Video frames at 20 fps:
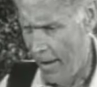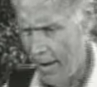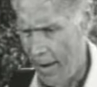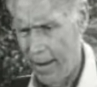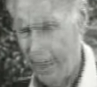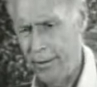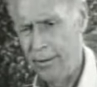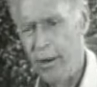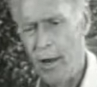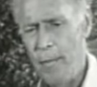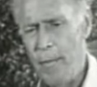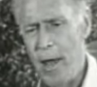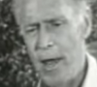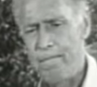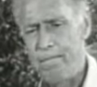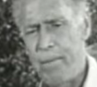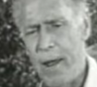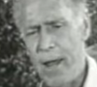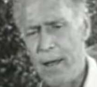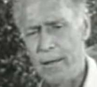I thought I
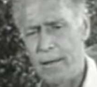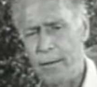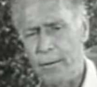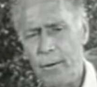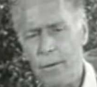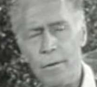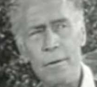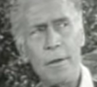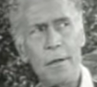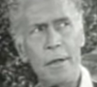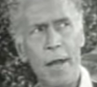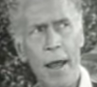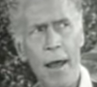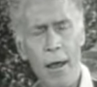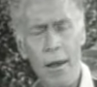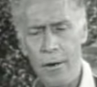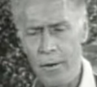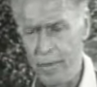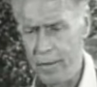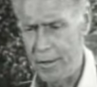might pass through the
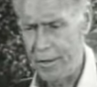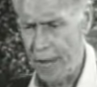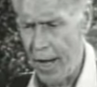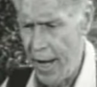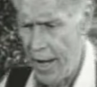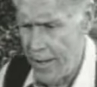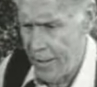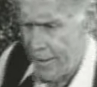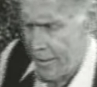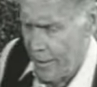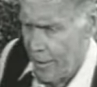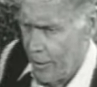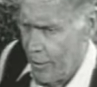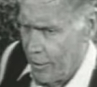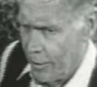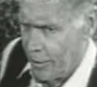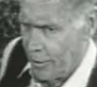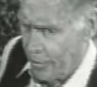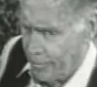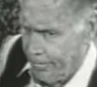town of
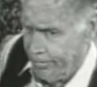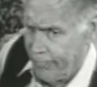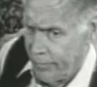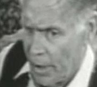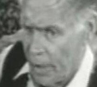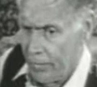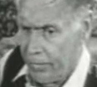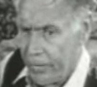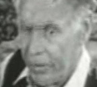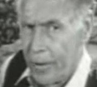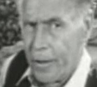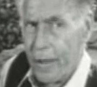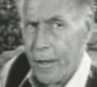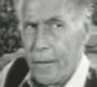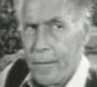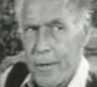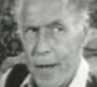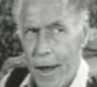Sandstone, if it comes